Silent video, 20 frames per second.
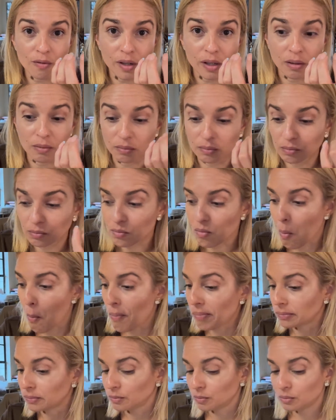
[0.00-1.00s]
I was
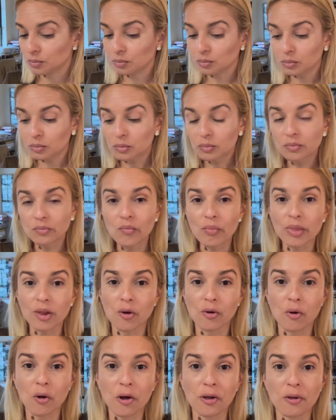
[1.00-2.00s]
starving.
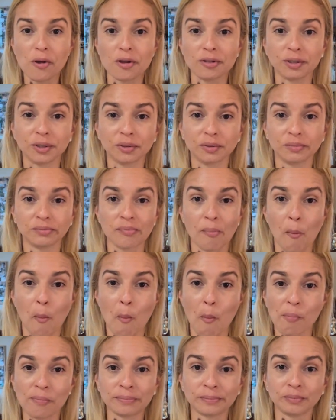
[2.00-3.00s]

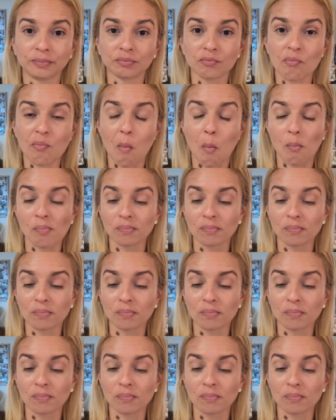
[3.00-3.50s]
Look at this.